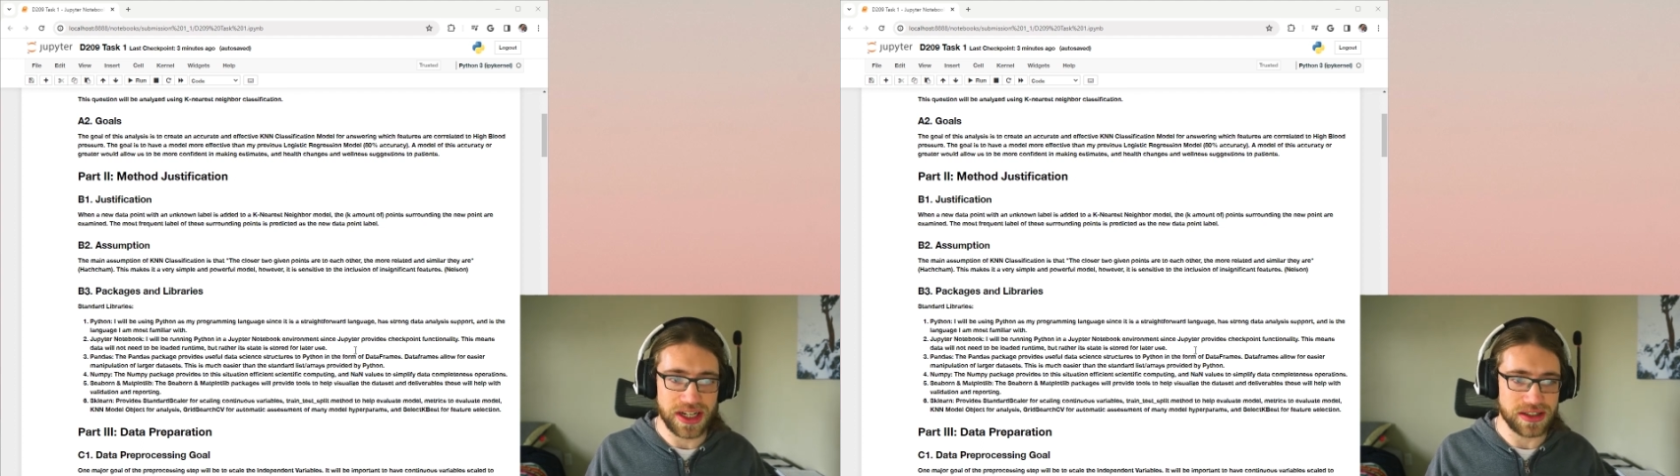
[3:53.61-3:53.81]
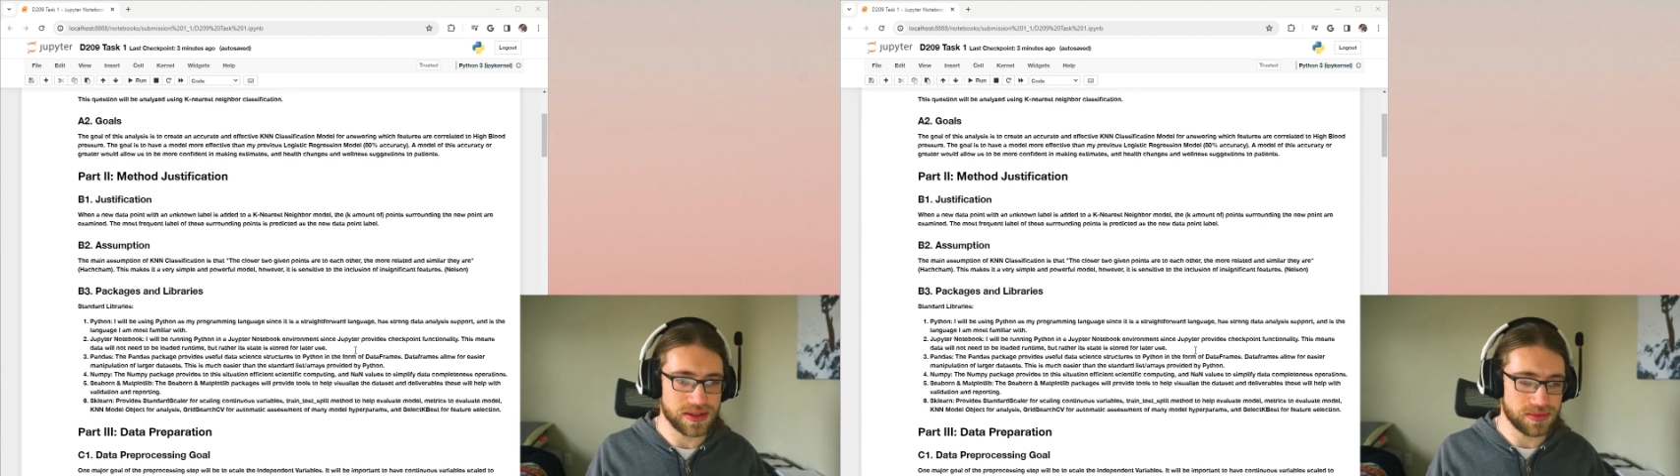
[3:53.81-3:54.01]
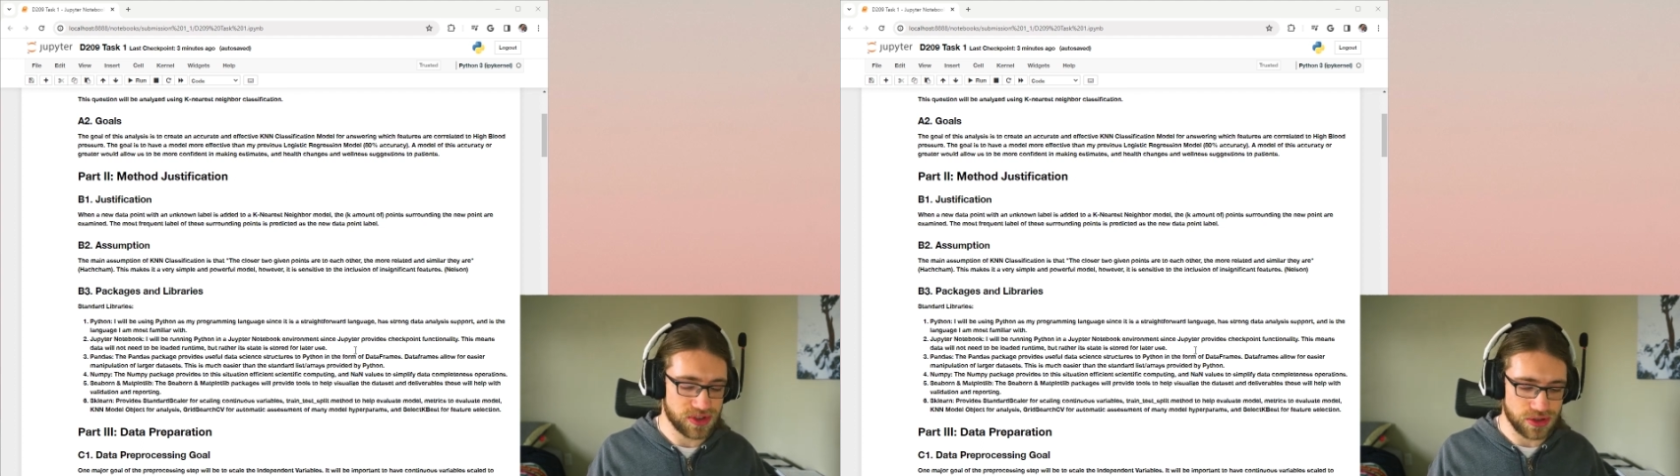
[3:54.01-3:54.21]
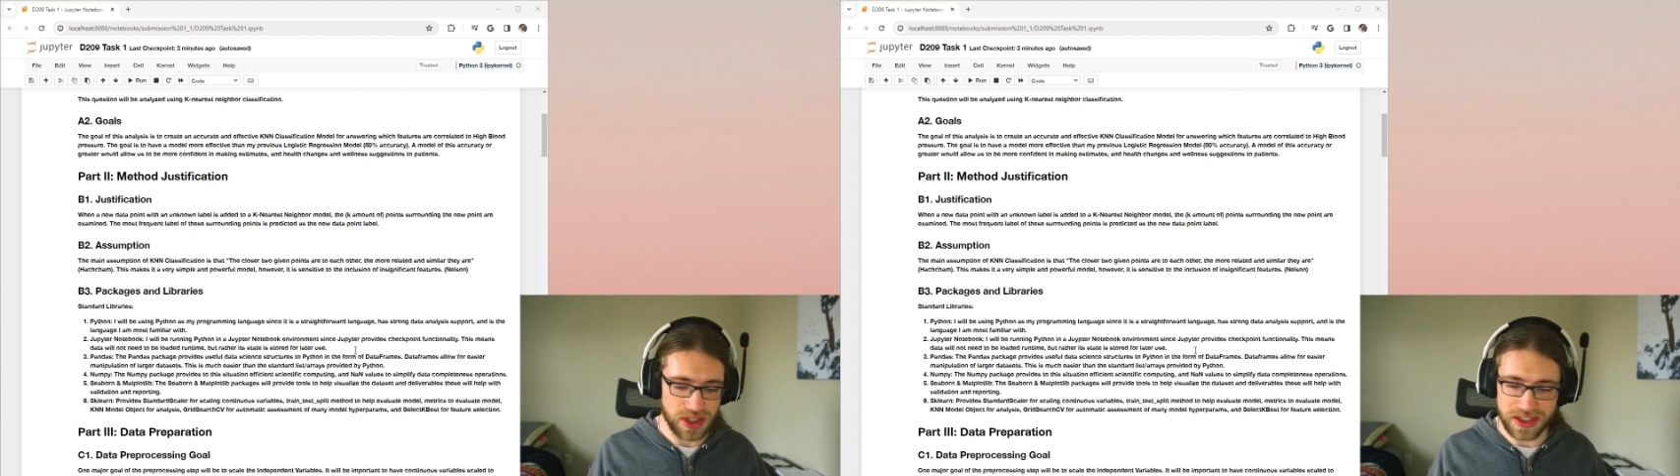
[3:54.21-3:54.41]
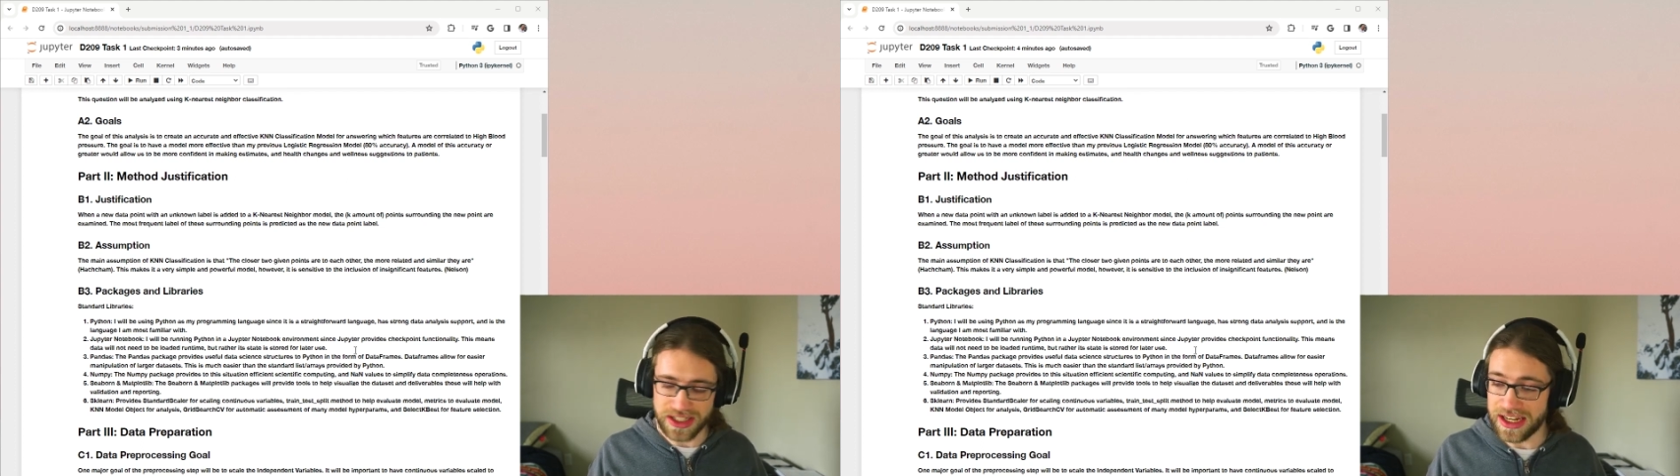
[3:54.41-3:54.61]
has
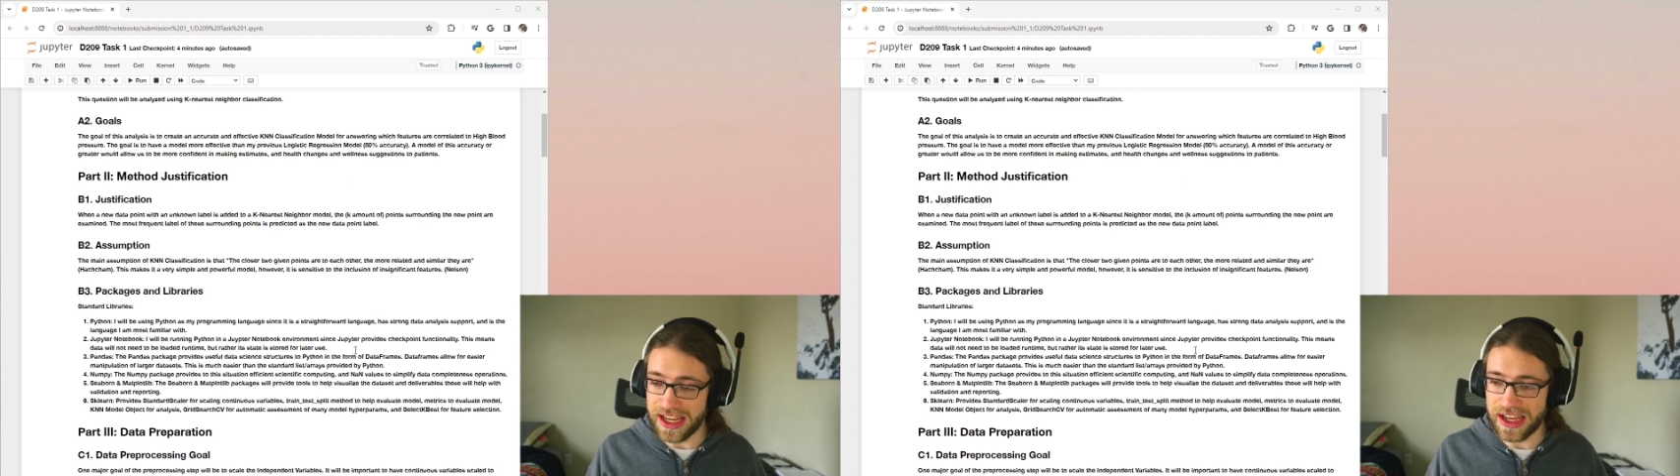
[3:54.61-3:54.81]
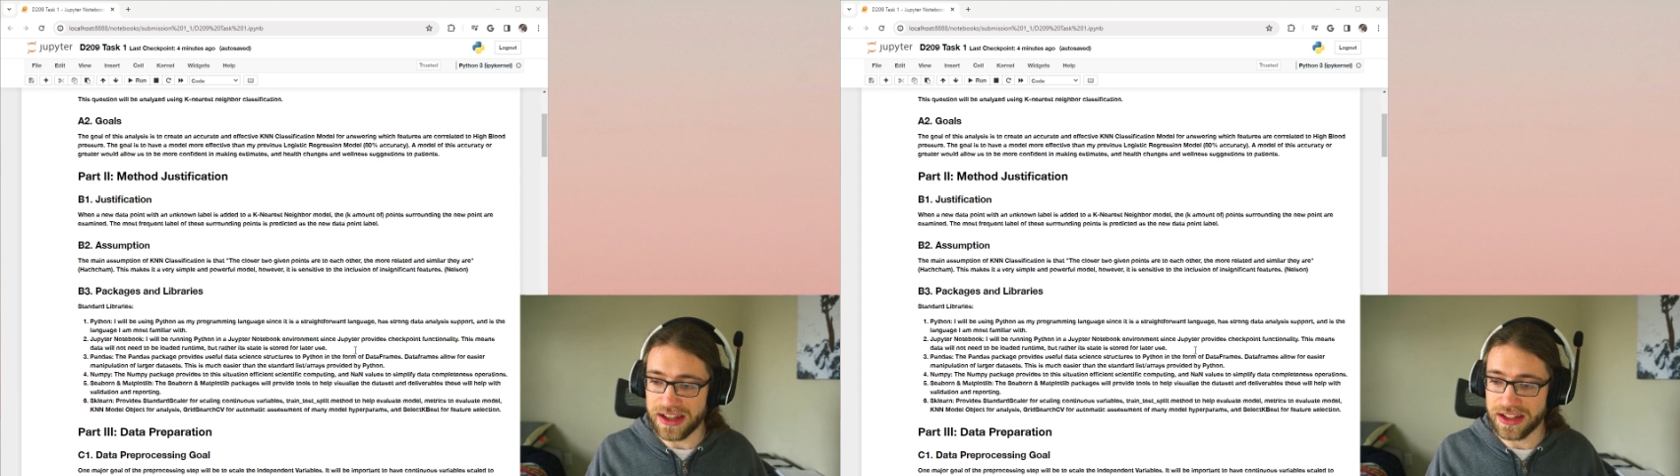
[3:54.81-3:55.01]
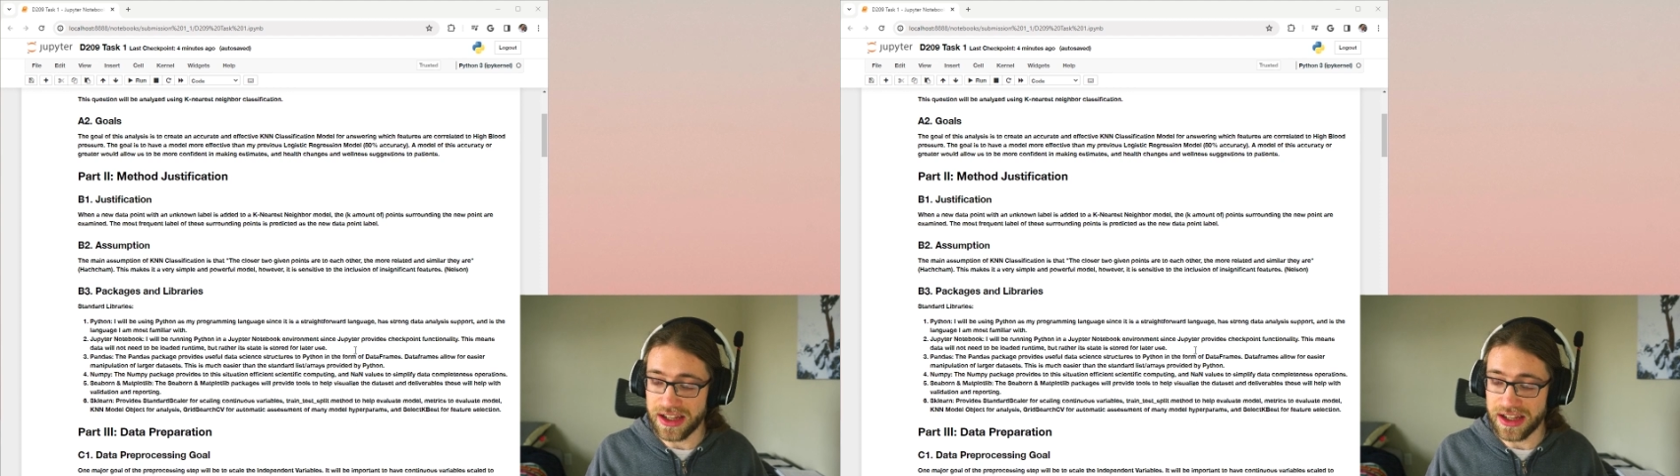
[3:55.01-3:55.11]
strong data